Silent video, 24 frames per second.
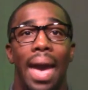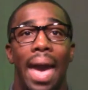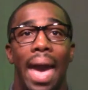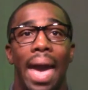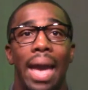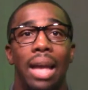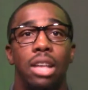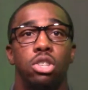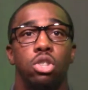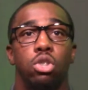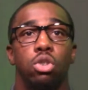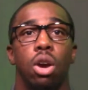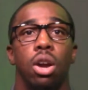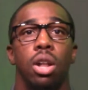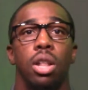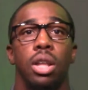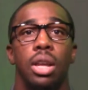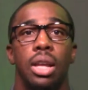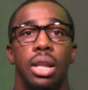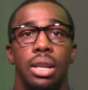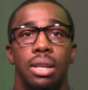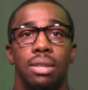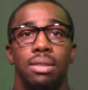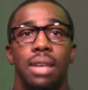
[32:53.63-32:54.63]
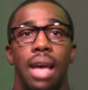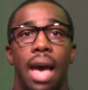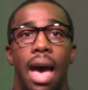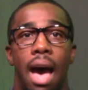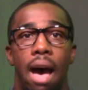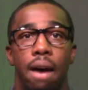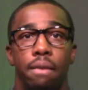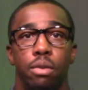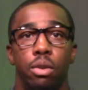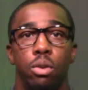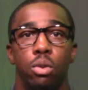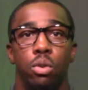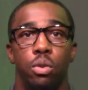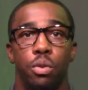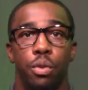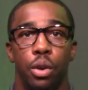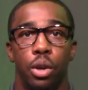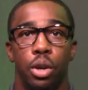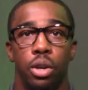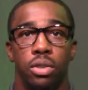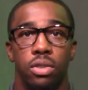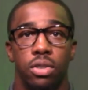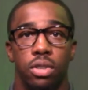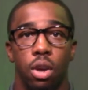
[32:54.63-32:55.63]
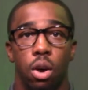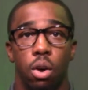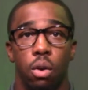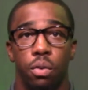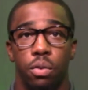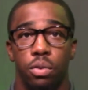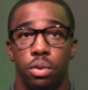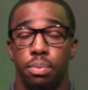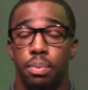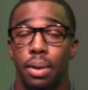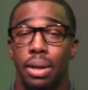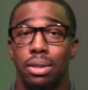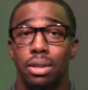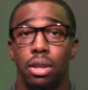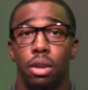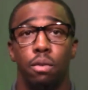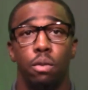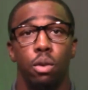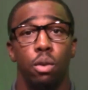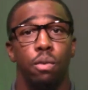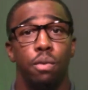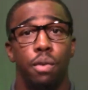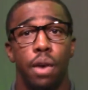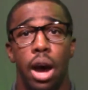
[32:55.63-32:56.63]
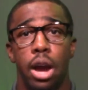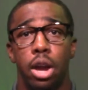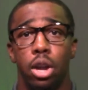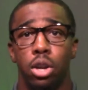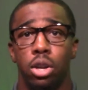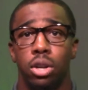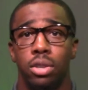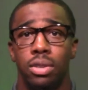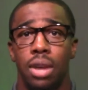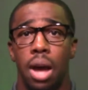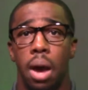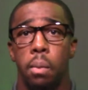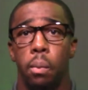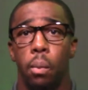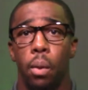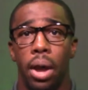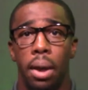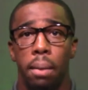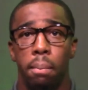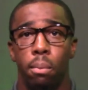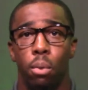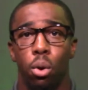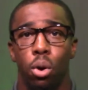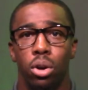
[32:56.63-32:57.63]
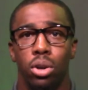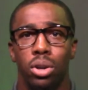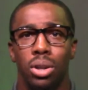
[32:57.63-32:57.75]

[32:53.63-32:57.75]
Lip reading: hey, start looking into avenues for yourself, especially if you value your time way more.